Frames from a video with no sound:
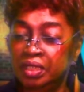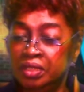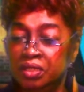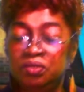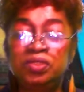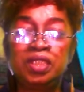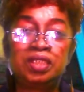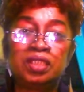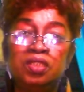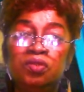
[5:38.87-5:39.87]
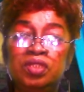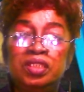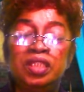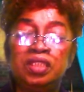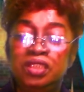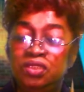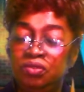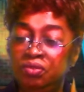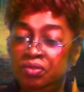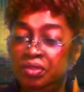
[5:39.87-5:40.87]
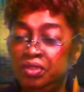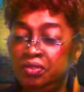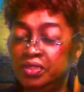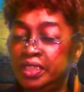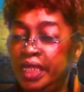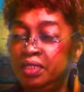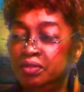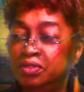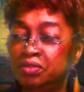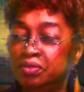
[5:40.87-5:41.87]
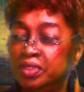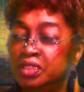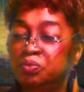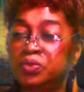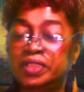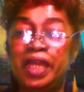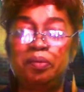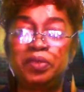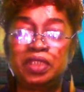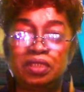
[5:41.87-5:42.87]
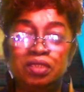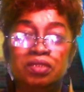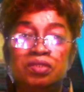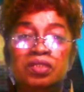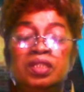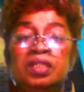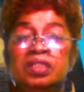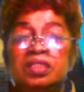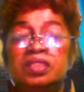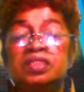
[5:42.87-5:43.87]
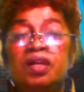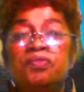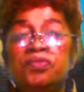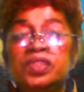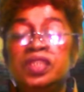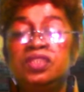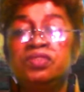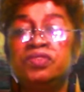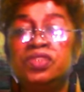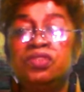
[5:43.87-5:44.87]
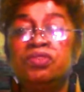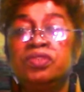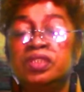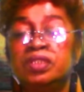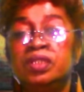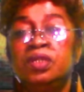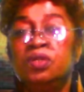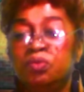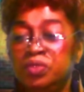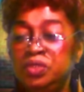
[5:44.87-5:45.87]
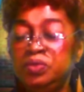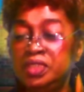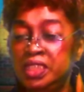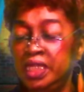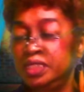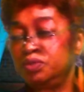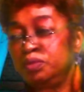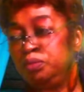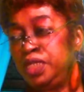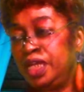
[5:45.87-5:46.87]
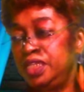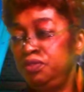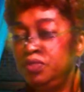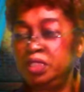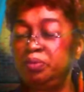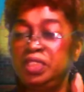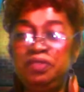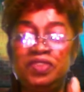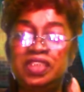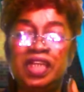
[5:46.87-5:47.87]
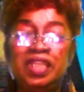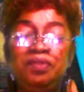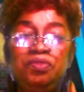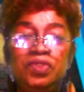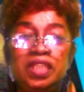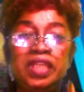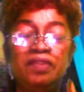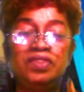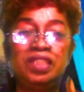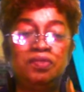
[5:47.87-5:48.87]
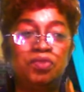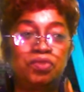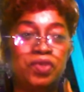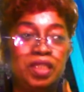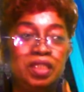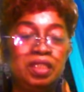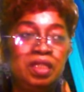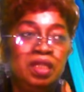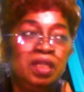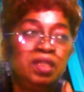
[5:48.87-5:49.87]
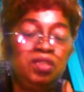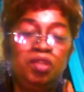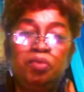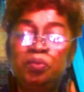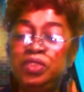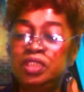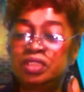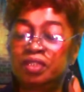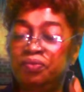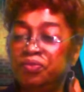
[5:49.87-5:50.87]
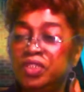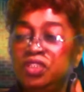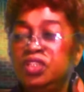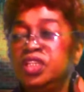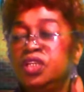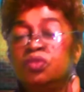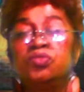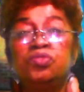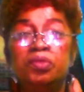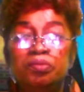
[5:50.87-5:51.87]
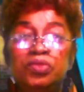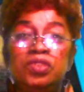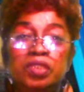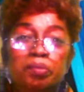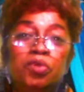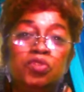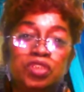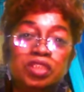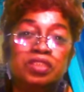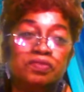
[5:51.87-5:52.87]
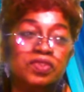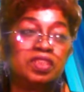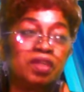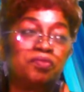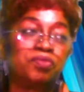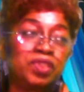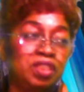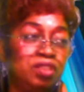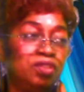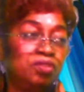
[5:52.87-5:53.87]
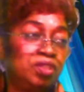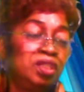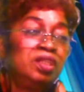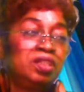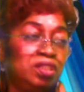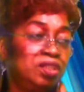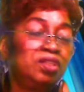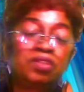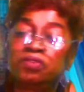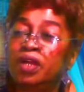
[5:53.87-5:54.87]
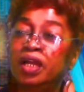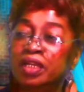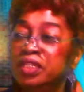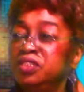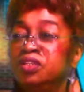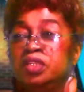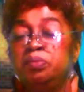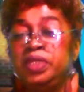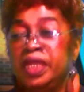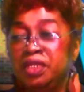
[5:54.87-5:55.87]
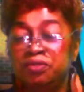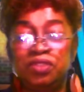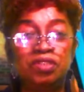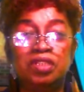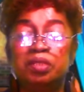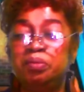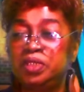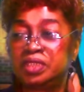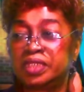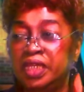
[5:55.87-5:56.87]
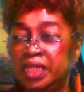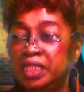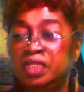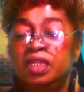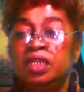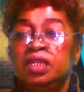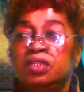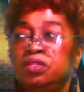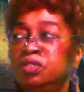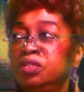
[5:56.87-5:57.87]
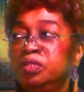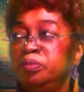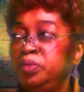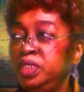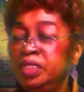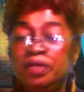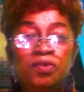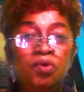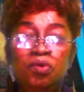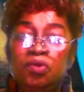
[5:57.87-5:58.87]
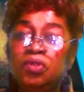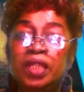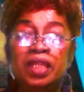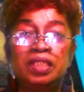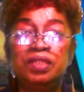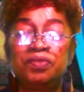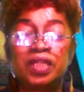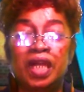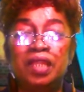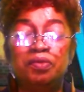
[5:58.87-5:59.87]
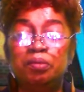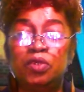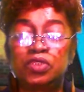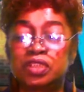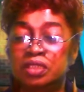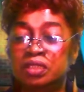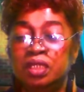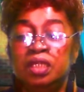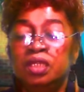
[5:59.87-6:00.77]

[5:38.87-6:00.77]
So you think that the only thing that you're entitled to is what's happening to you, the suffering that you're enduring, which was the case with me. I didn't really believe it. See, I never really gave the devil credit, you know, but when you're suffering, you're going to go through the emotions of the suffering, you know. You're going to cry, you're going to be angry, you're going to be sad, you're going to be, you have a whole lot of different kind of emotions.